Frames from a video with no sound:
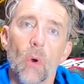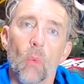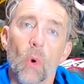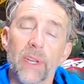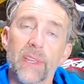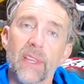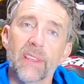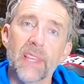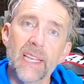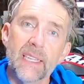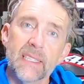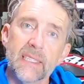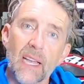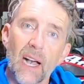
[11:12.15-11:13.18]
One of the
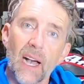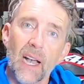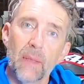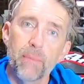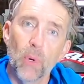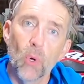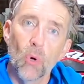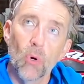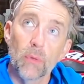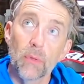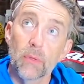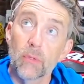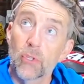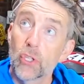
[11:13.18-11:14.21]
things I bought
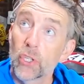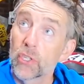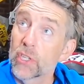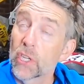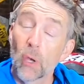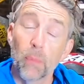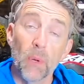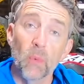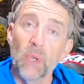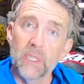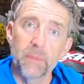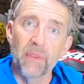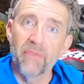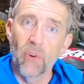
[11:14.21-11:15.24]
just a couple of
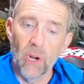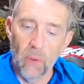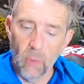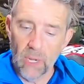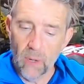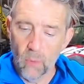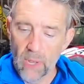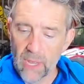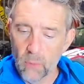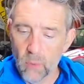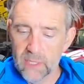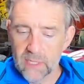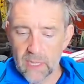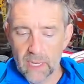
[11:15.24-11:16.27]
weeks before I went away
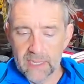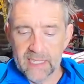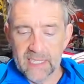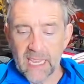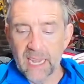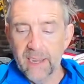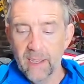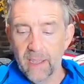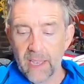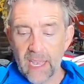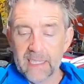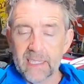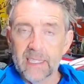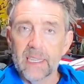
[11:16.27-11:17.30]
was a Sena
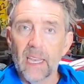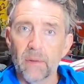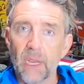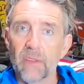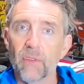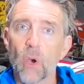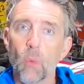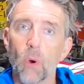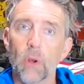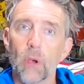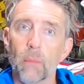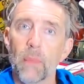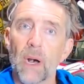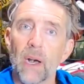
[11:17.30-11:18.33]
headset. I've got one
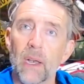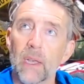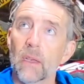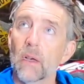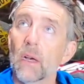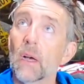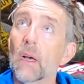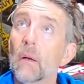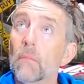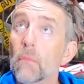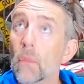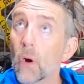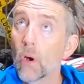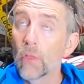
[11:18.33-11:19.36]
on my
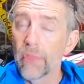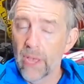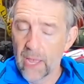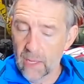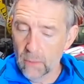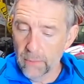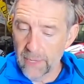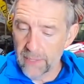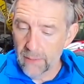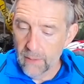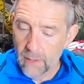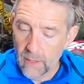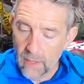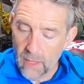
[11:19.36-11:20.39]
other helmet.
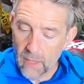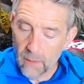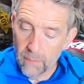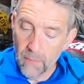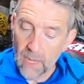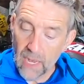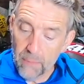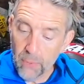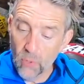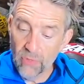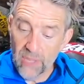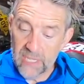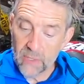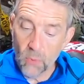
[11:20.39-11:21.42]
I
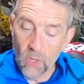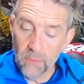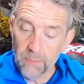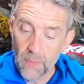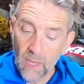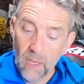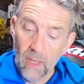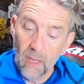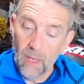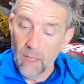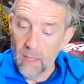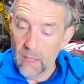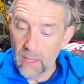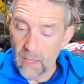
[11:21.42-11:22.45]
bought this one,
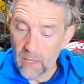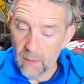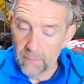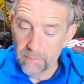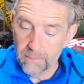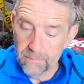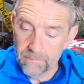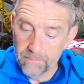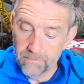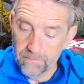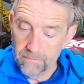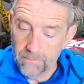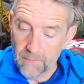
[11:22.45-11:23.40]
10H,